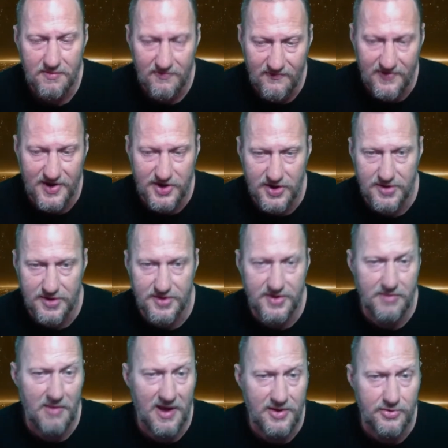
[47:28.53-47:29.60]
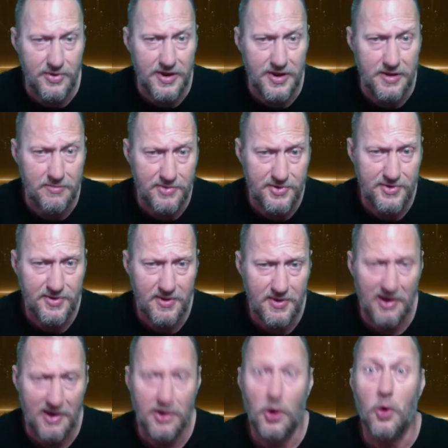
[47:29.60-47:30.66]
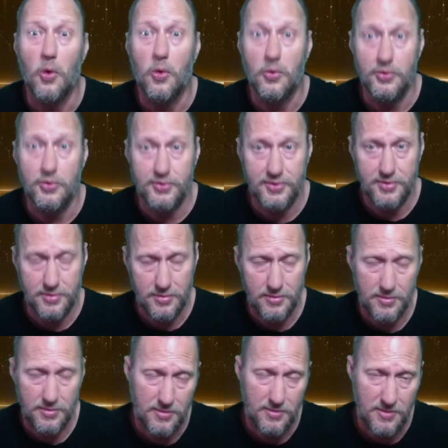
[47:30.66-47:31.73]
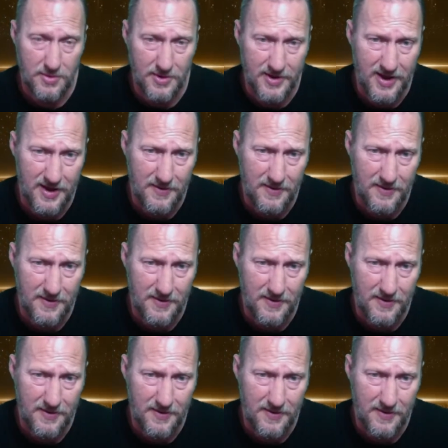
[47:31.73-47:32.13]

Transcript: visions and my dreams and my goals. Okay?